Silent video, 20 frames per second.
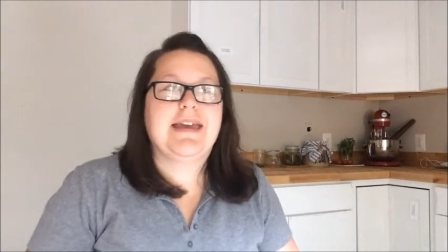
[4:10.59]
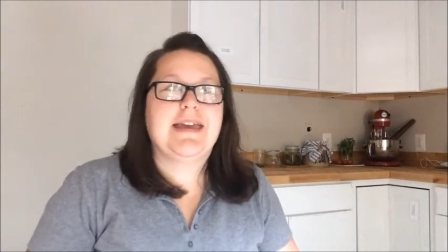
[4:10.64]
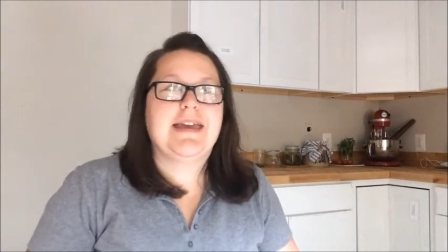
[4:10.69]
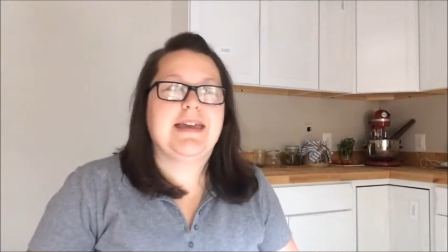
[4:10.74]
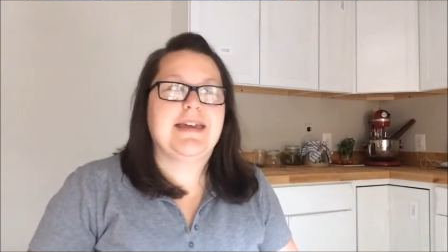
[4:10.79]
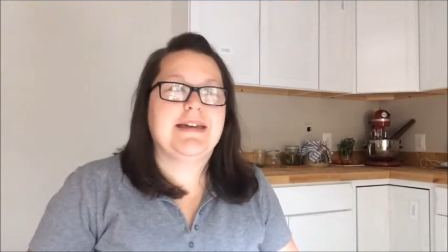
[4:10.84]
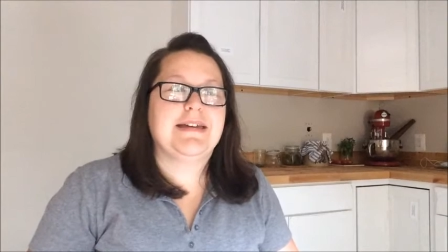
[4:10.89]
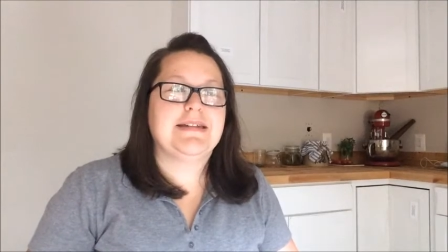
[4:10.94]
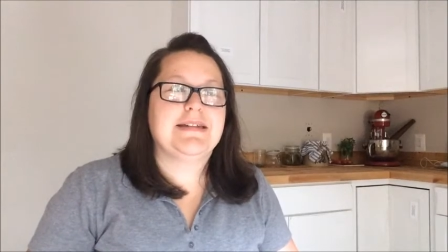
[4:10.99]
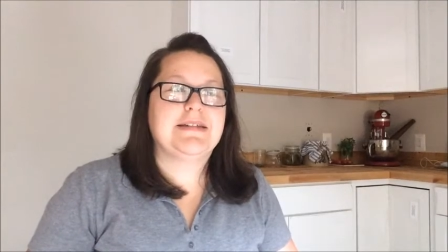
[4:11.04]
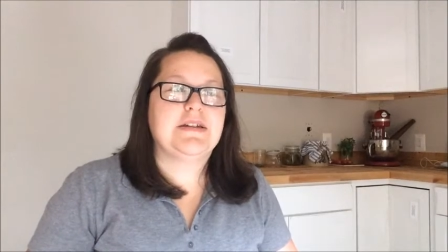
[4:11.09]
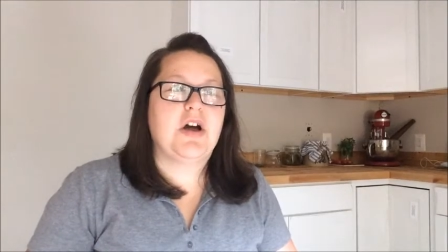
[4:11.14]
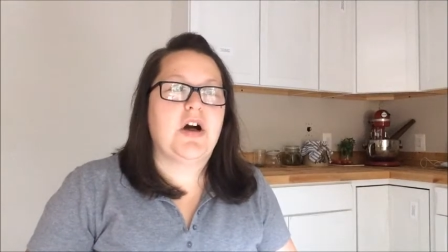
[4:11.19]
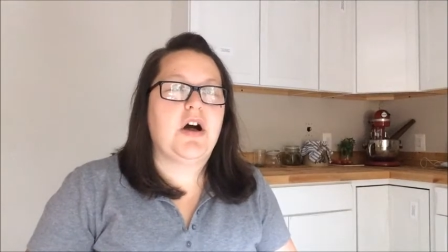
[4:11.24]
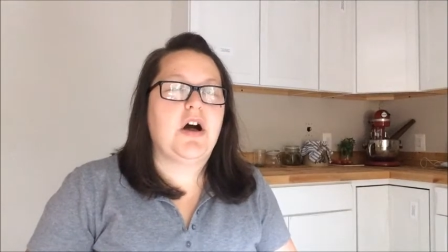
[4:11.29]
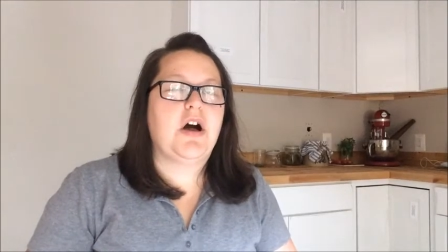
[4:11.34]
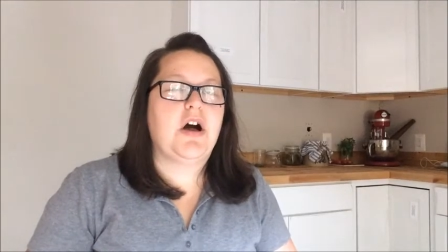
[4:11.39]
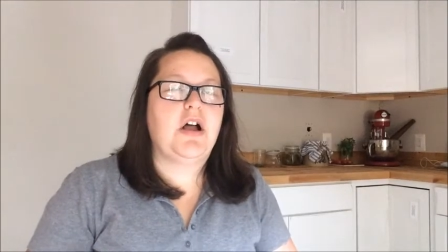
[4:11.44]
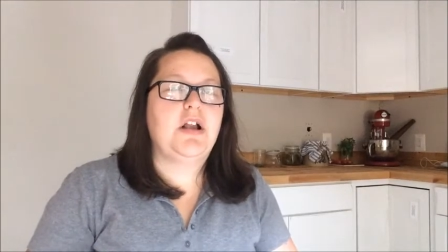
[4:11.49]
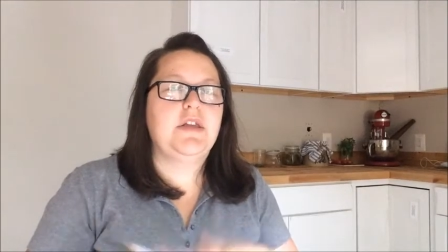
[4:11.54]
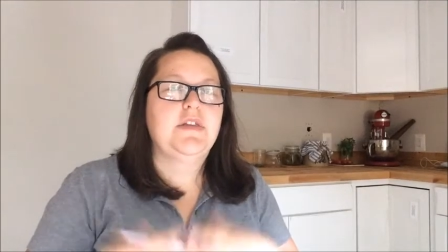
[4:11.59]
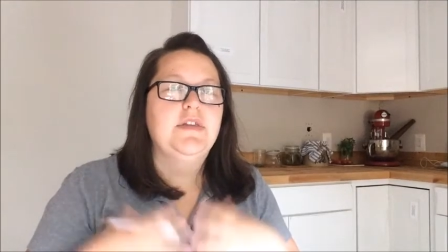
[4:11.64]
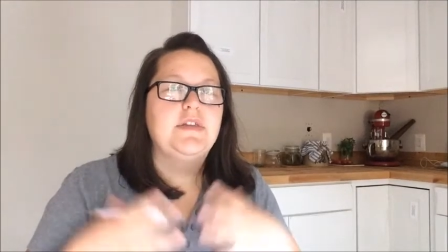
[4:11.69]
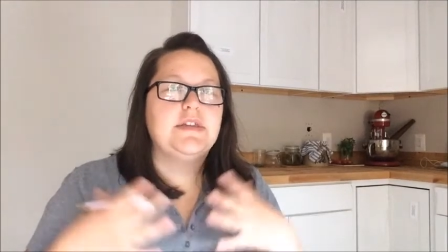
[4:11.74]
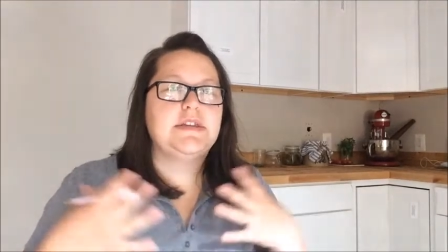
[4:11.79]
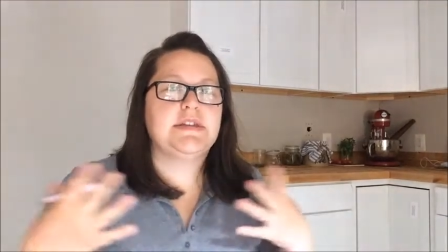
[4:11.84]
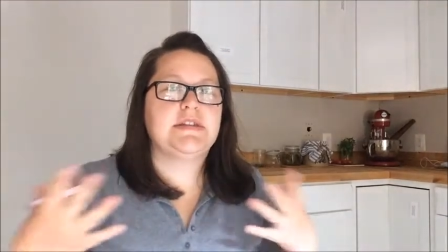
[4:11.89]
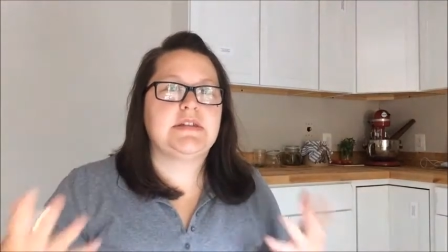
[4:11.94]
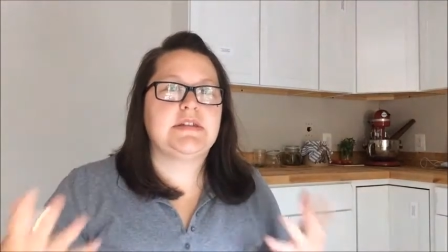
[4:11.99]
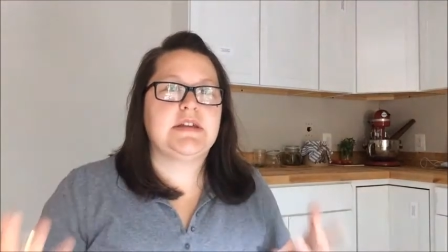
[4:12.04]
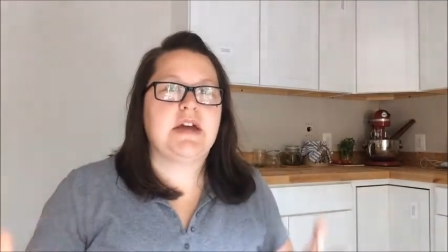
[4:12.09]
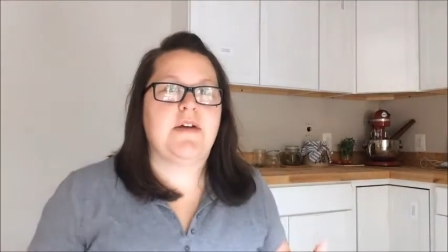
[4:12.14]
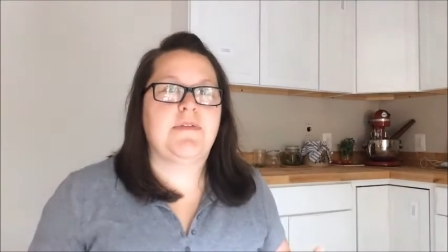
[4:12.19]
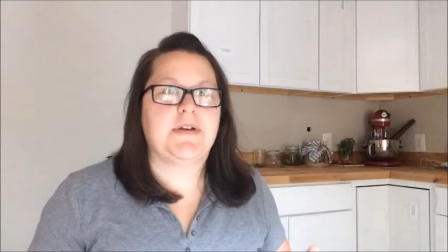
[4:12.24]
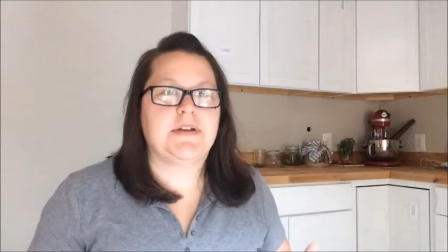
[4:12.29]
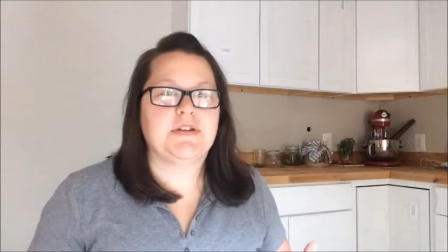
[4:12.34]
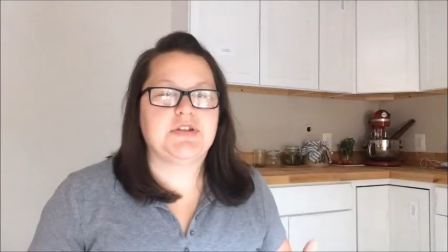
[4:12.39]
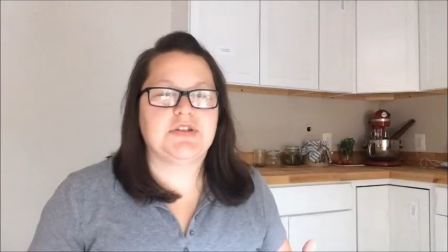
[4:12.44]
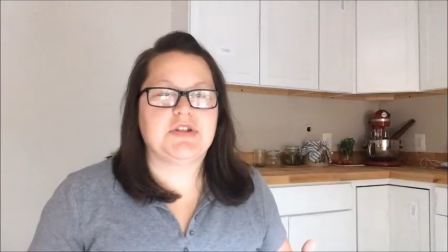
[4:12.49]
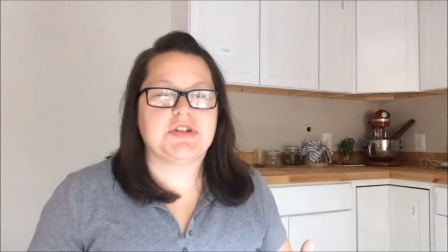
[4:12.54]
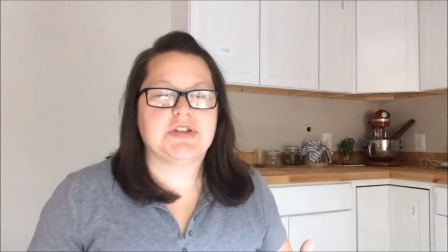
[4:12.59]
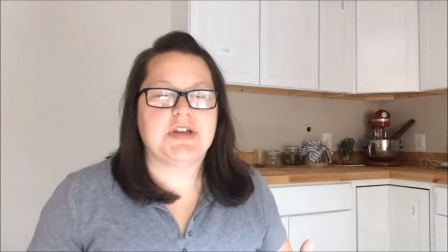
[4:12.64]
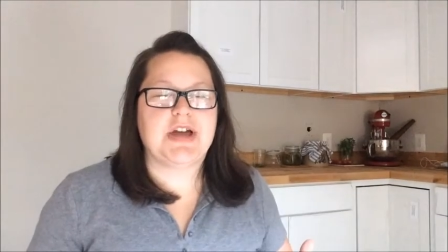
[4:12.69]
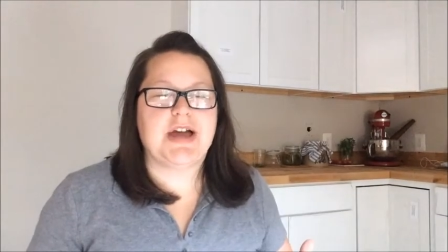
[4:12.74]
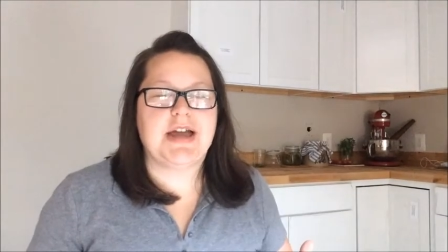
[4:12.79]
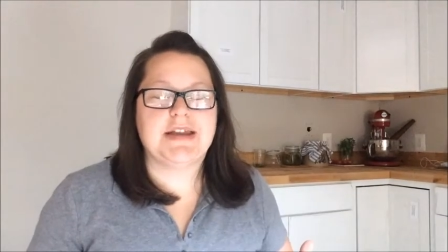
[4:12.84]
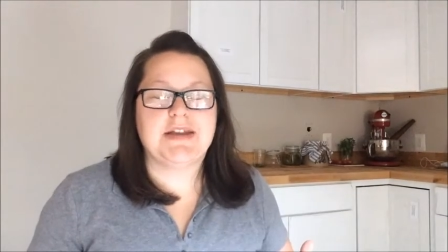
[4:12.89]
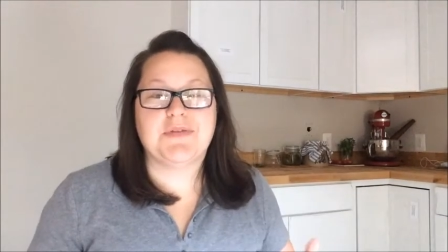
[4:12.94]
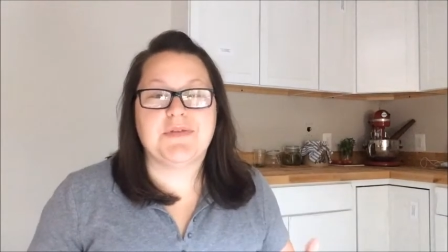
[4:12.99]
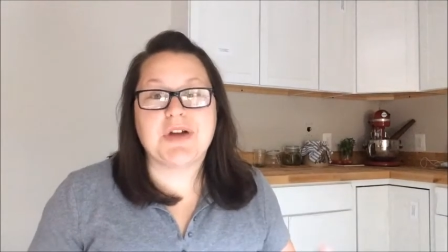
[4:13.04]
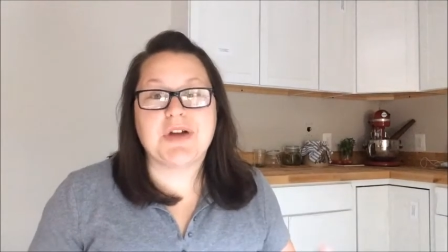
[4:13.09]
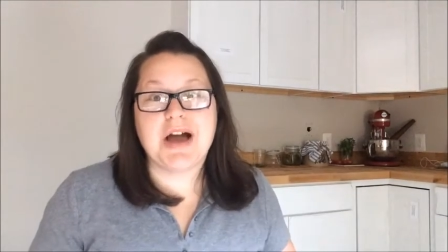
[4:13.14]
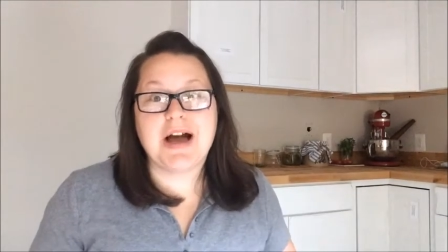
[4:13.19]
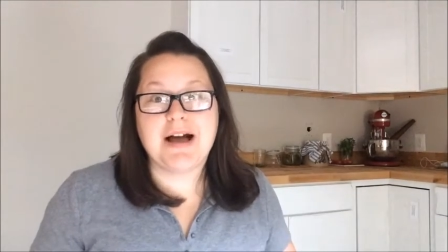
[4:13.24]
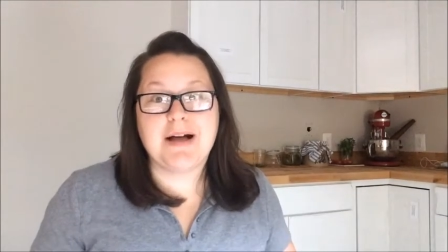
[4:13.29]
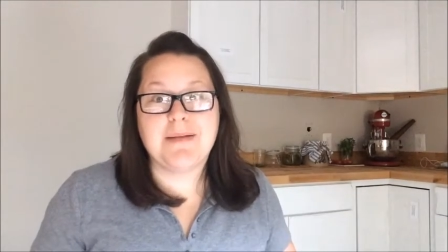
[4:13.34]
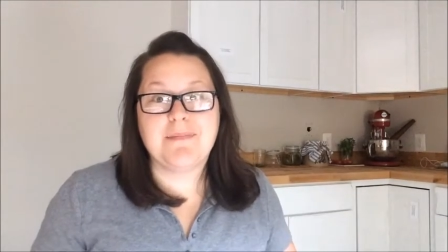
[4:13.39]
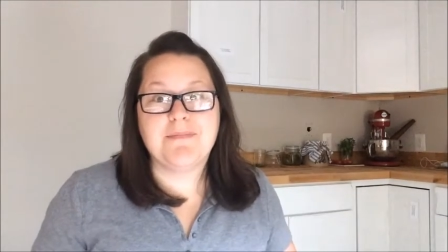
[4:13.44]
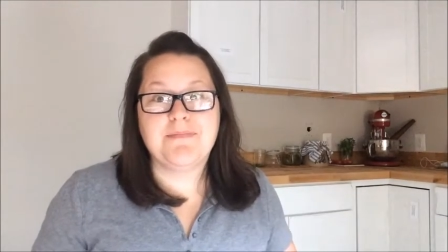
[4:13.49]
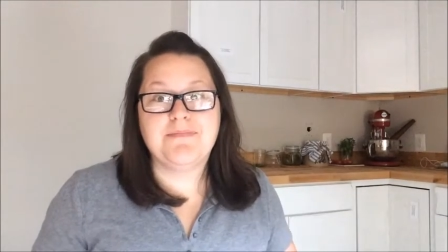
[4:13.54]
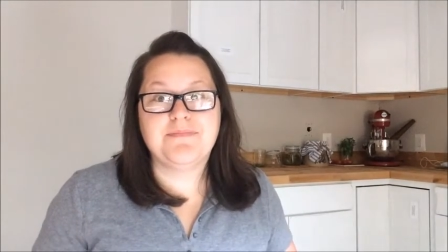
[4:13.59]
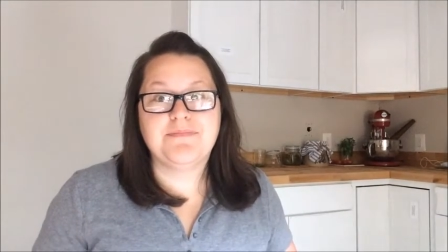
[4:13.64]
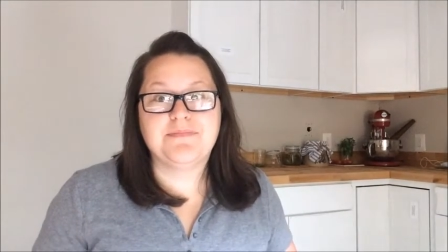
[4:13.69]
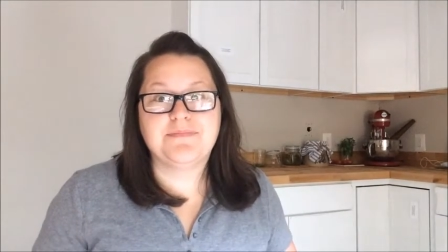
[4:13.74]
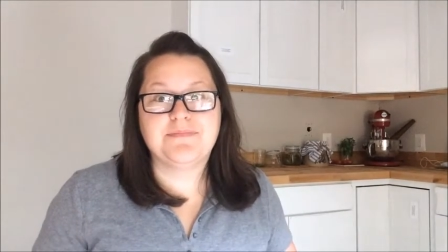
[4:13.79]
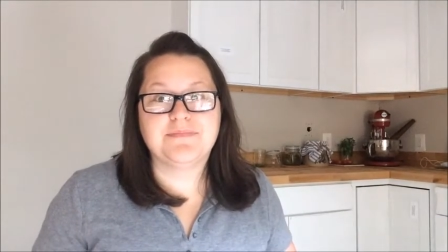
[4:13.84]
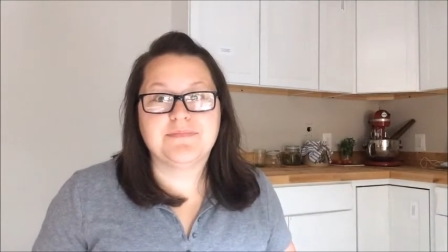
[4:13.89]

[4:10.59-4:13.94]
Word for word: and all of this stuff has just kind of come